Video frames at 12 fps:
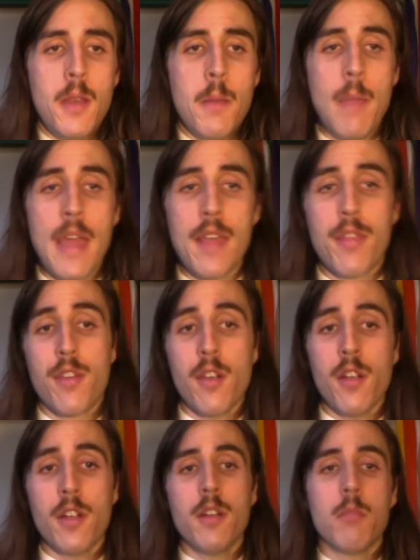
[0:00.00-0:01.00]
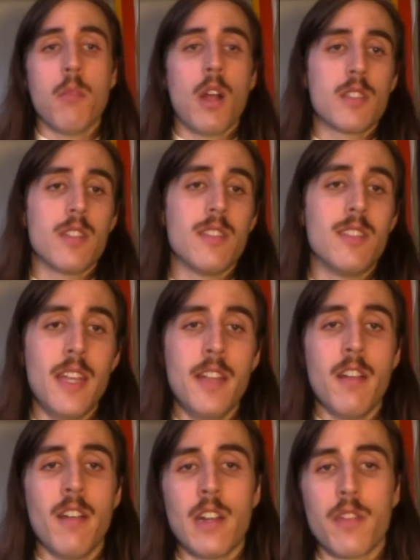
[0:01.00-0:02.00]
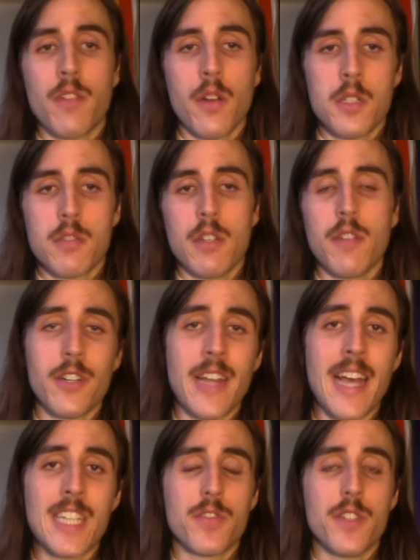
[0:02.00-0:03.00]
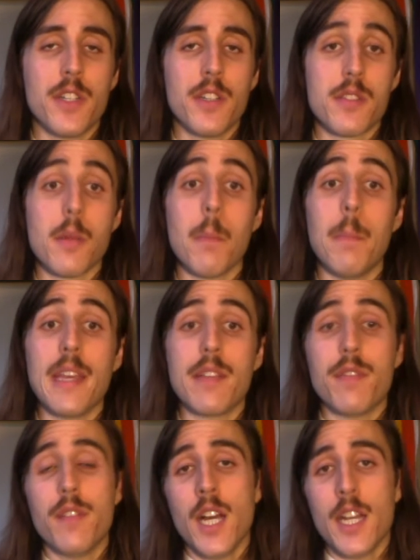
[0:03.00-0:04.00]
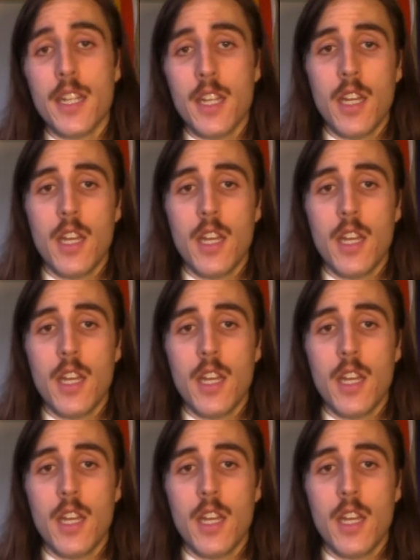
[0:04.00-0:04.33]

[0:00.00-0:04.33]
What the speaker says: May 3rd marks the 10-year anniversary for Nashville's Big Flood,